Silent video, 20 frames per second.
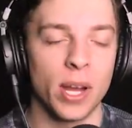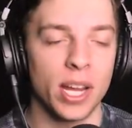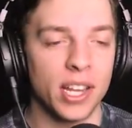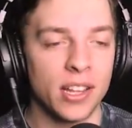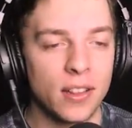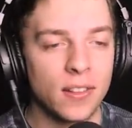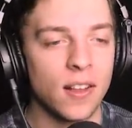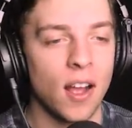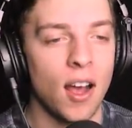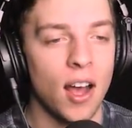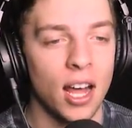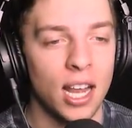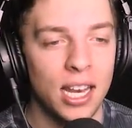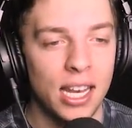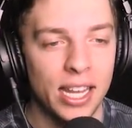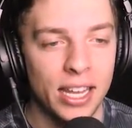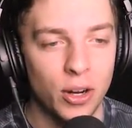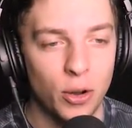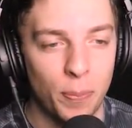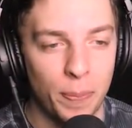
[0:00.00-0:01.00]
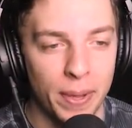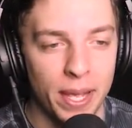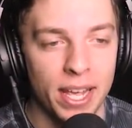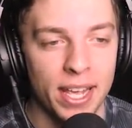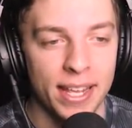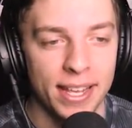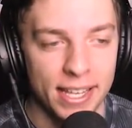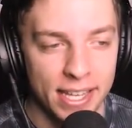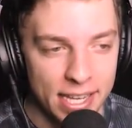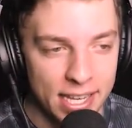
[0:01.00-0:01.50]
we're going to start a little
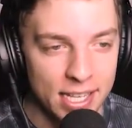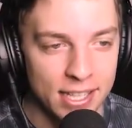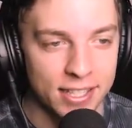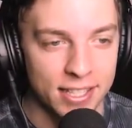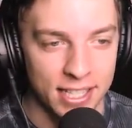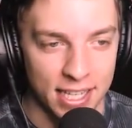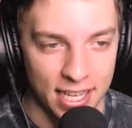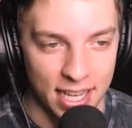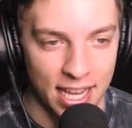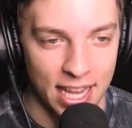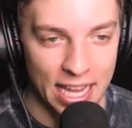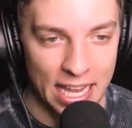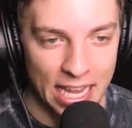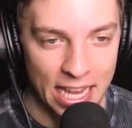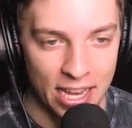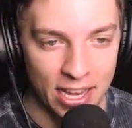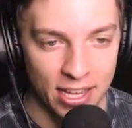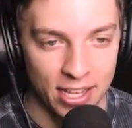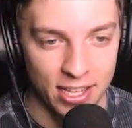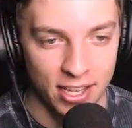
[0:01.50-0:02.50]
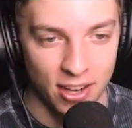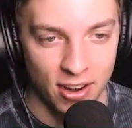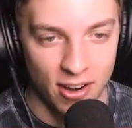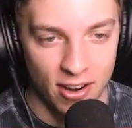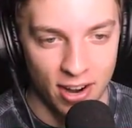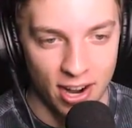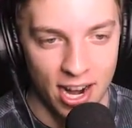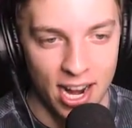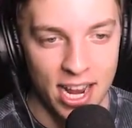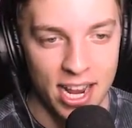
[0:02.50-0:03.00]
bit easy here. All
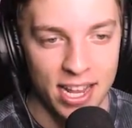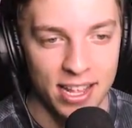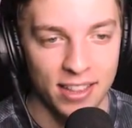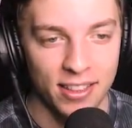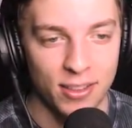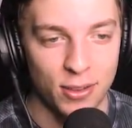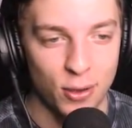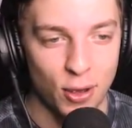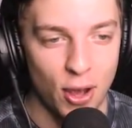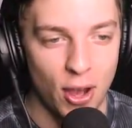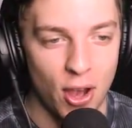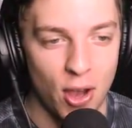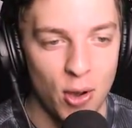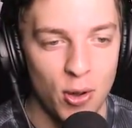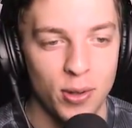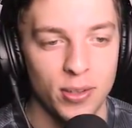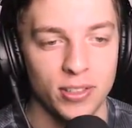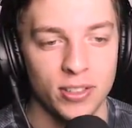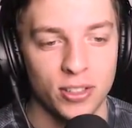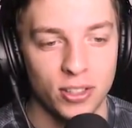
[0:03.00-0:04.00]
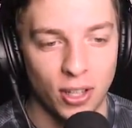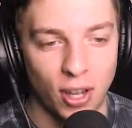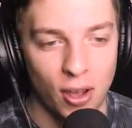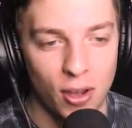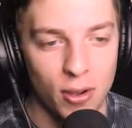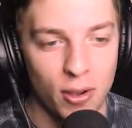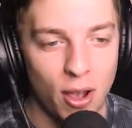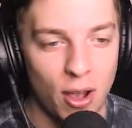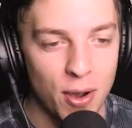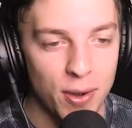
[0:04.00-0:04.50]
right. So
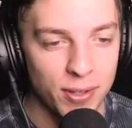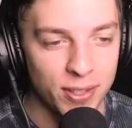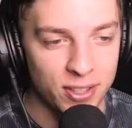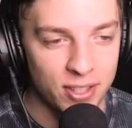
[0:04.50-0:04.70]
Slogo